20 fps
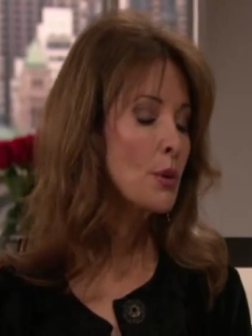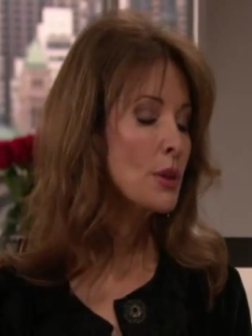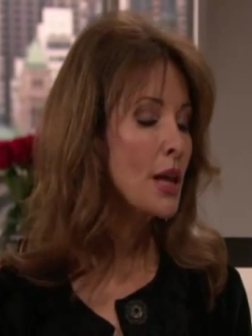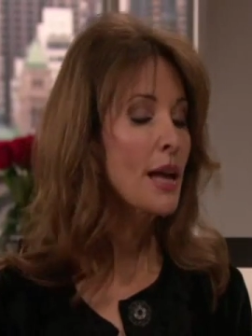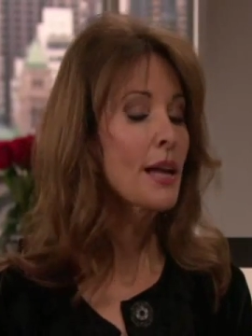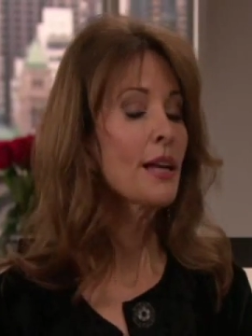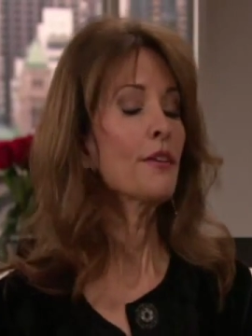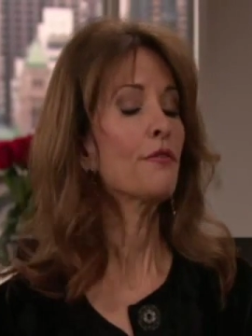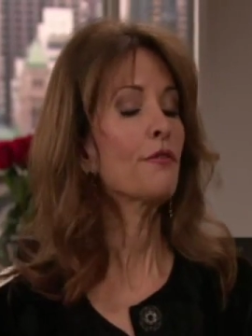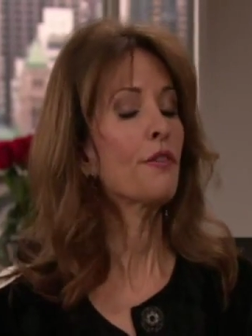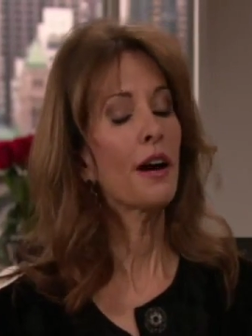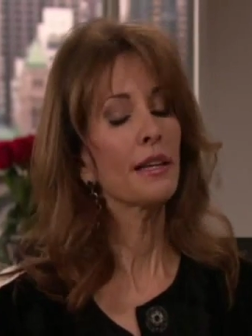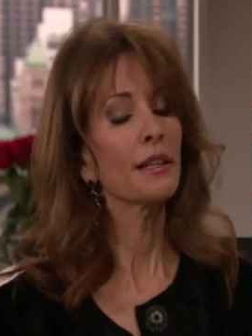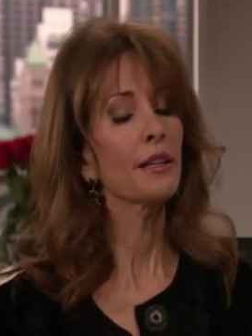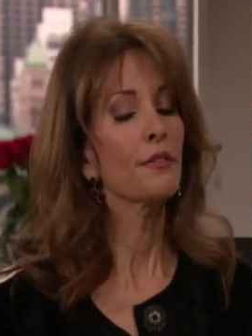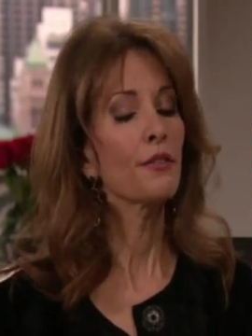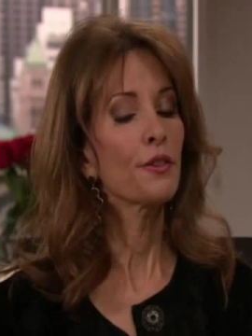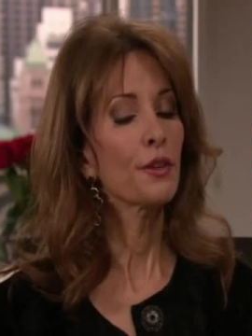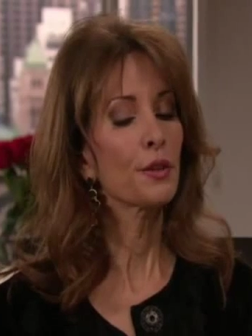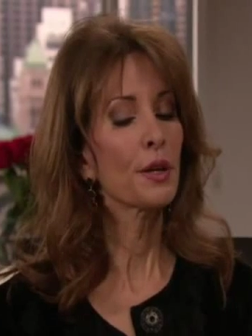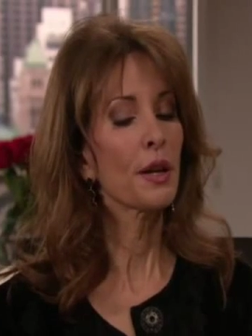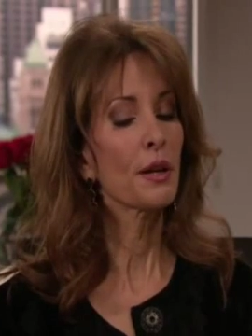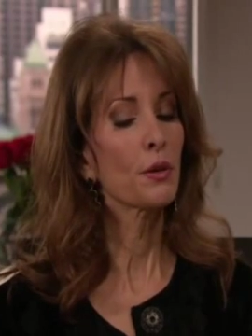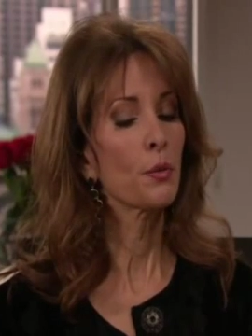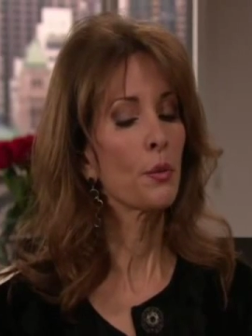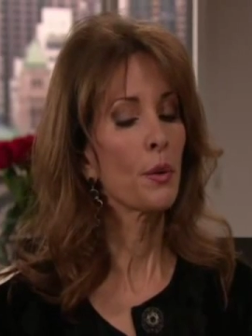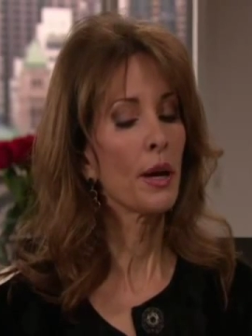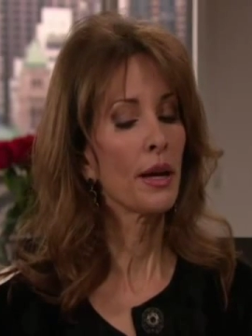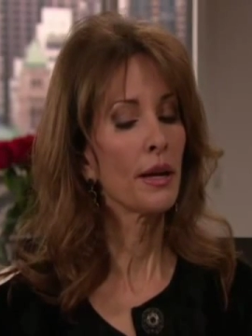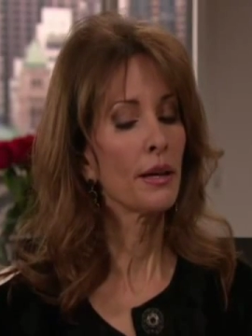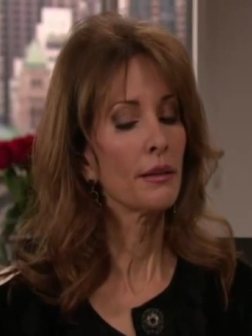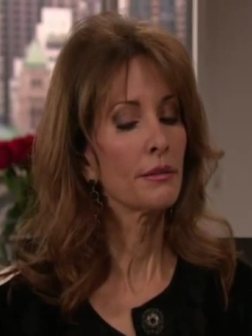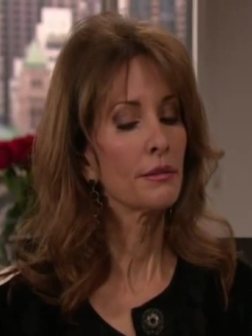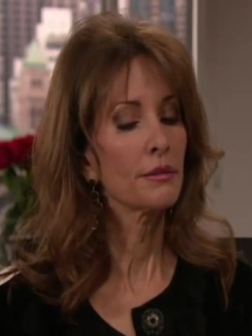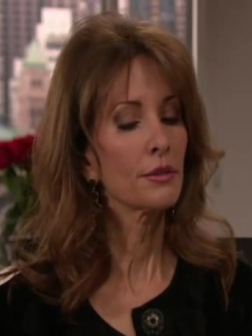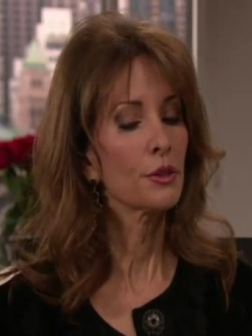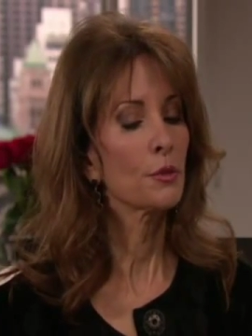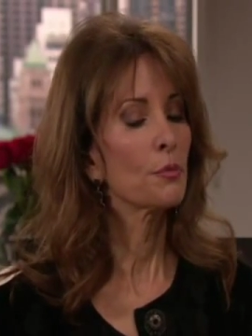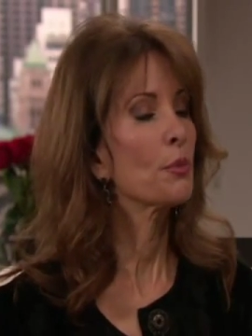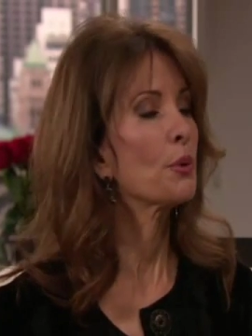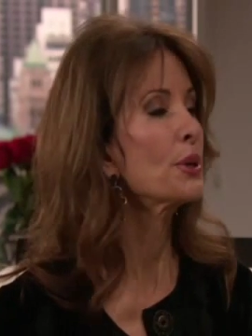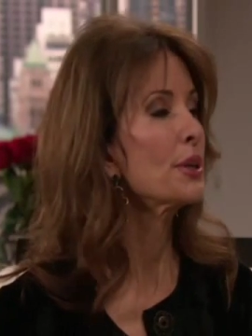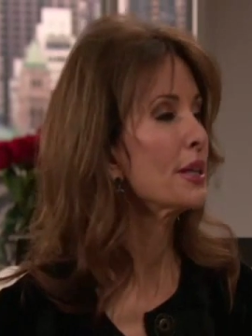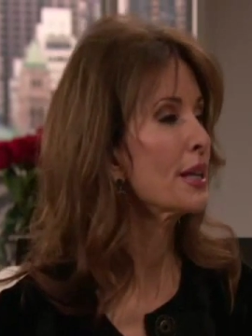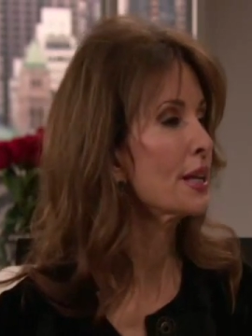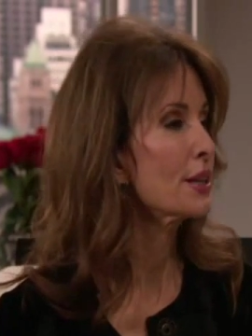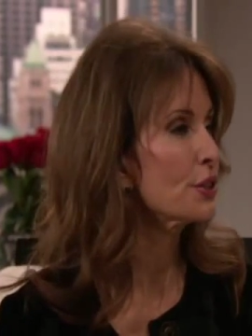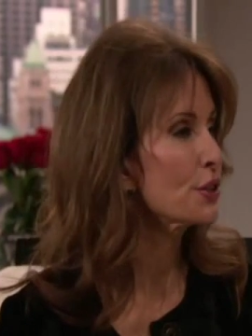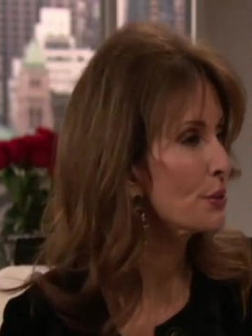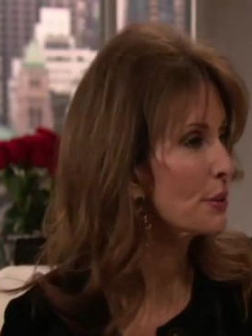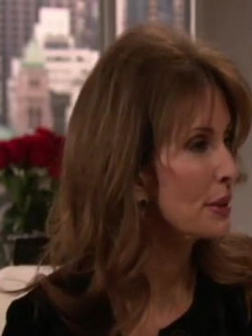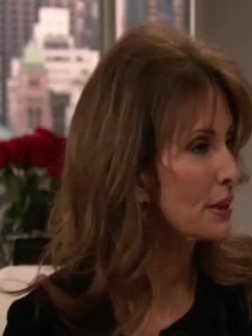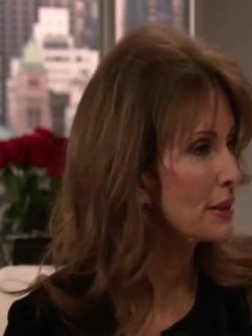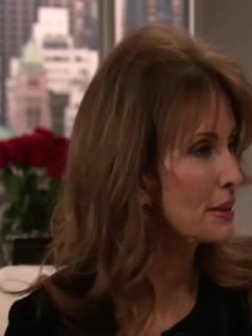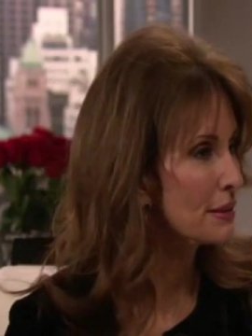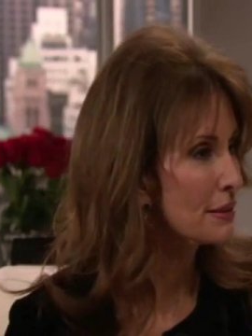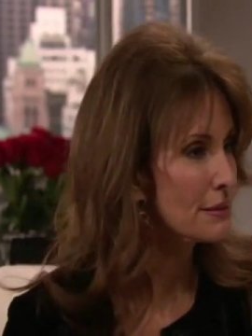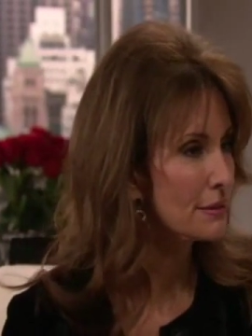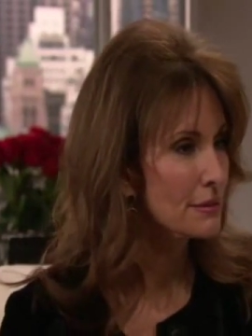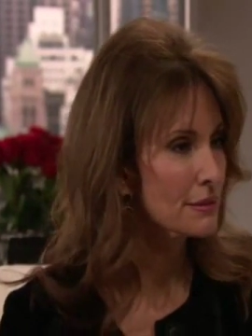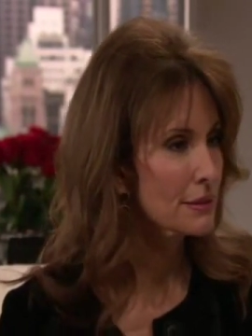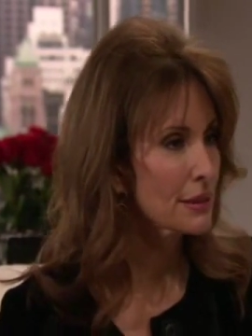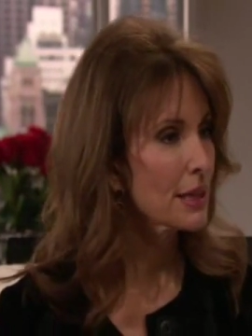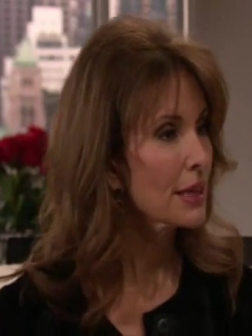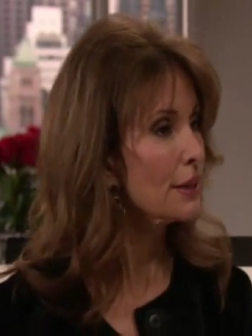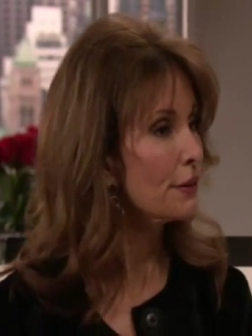Well, I have finally figured out a way to put an end to it. Hmm.